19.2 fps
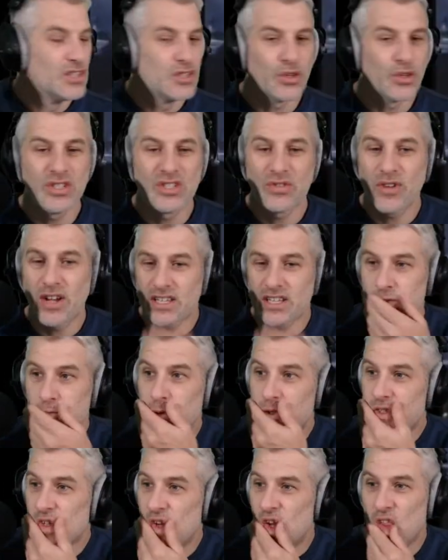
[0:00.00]
Toys R Us
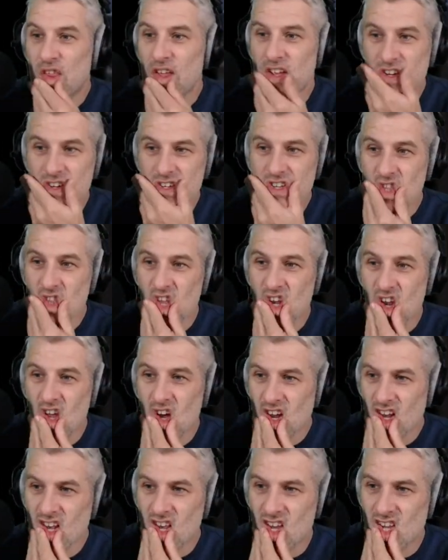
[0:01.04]
wasn't a thing until the
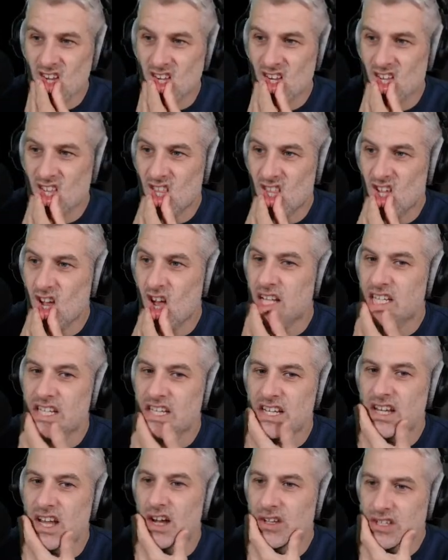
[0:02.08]
90s, I don't think.
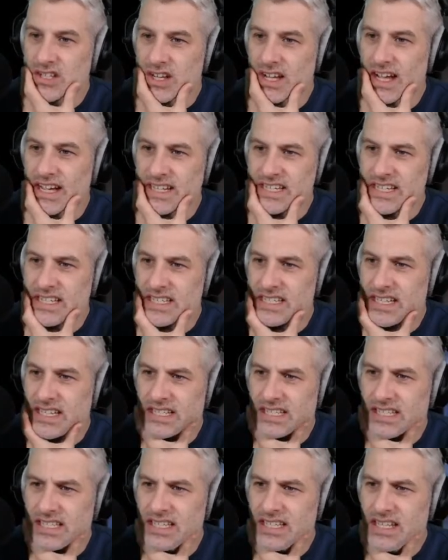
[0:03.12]
Actually, no, it's like
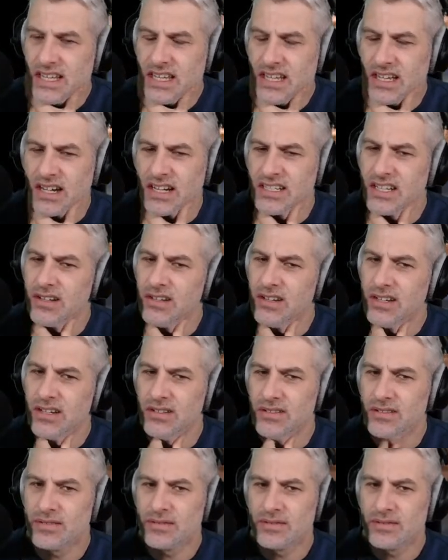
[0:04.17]
86, isn't it? I don't know.